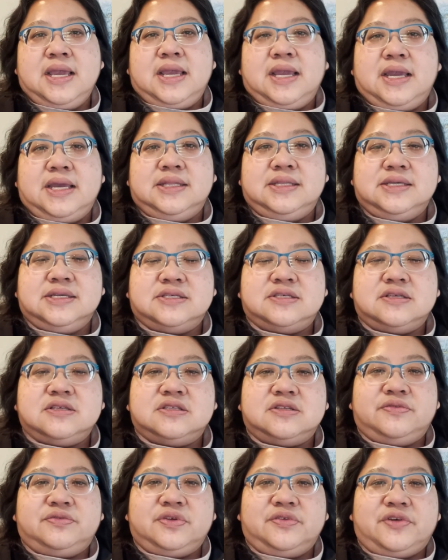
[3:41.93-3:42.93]
And the
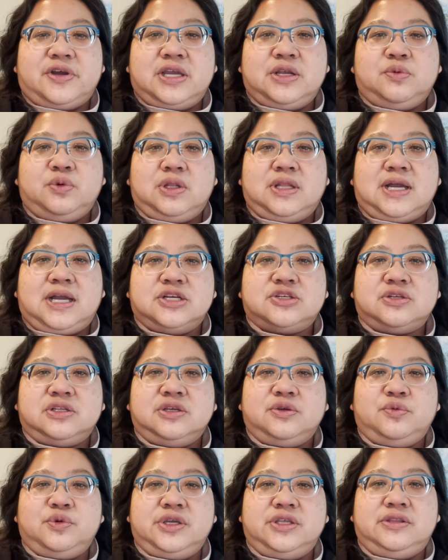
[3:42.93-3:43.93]
assistive device will
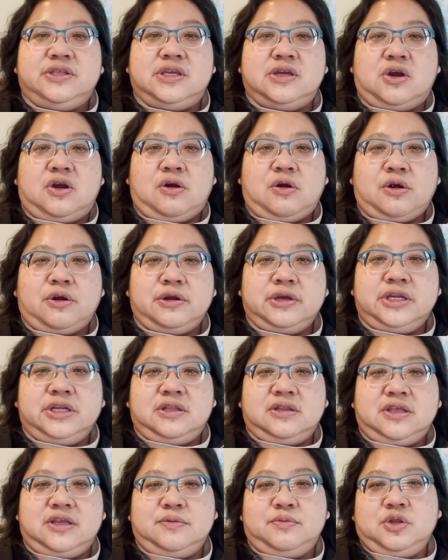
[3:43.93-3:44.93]
actually read the
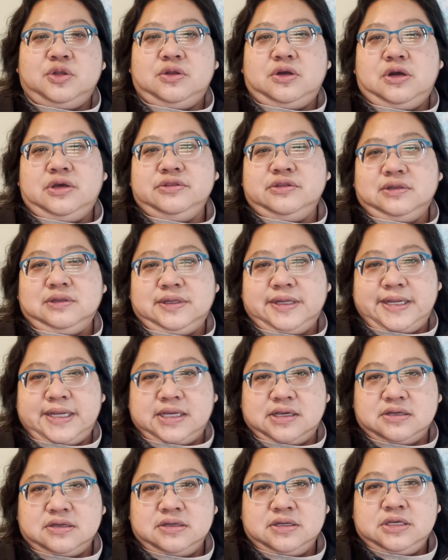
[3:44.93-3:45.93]
aria-label on the
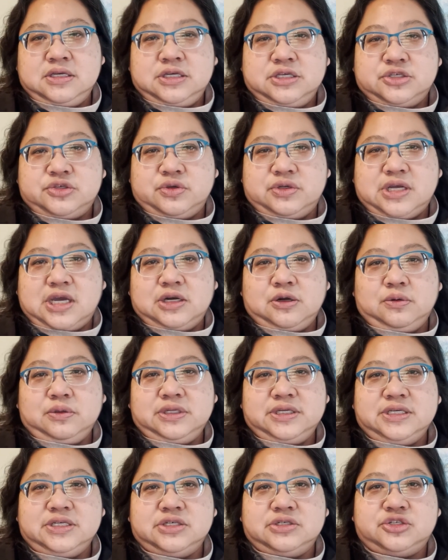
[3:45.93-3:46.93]
link. So not
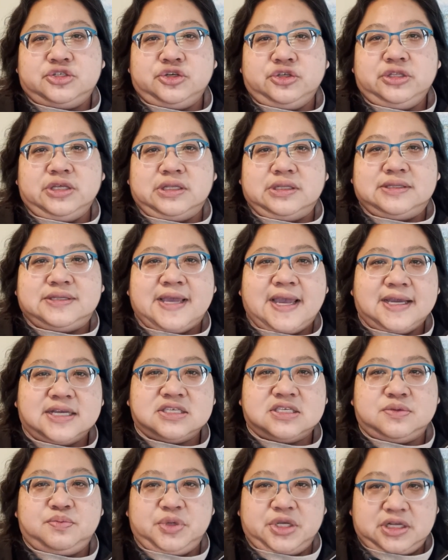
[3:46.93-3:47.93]
only should the
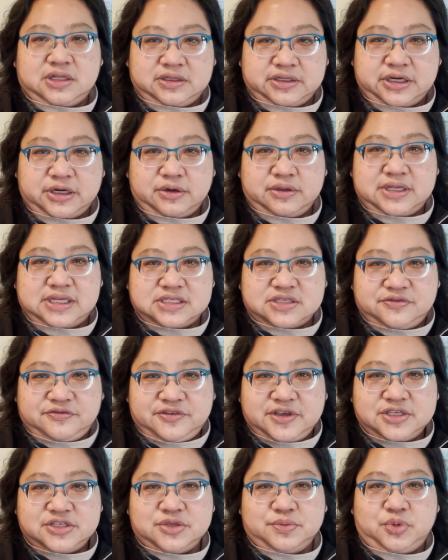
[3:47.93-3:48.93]
text be clear that's
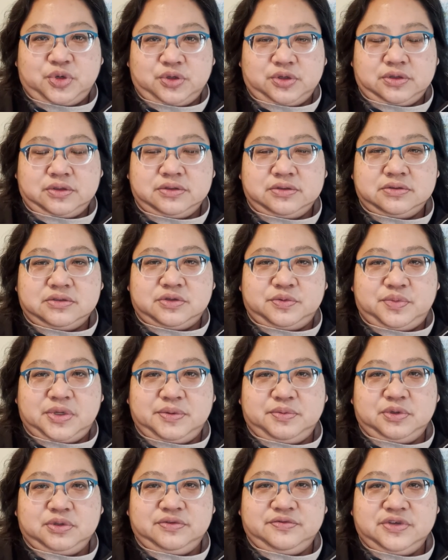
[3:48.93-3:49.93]
visible to
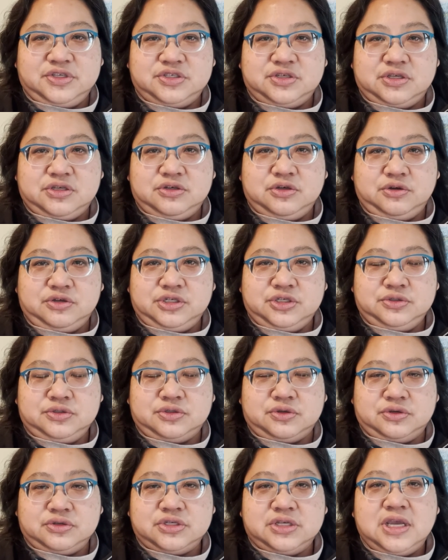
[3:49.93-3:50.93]
people who visit your
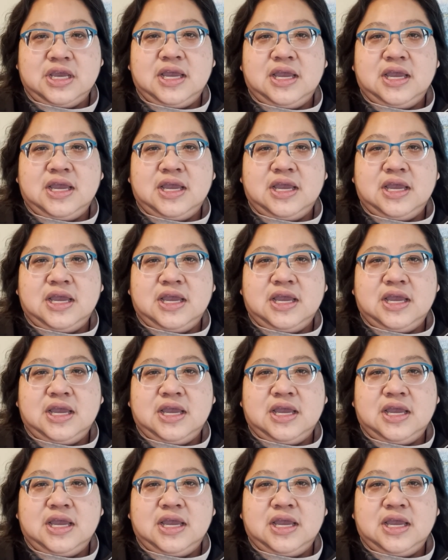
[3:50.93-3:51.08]
users,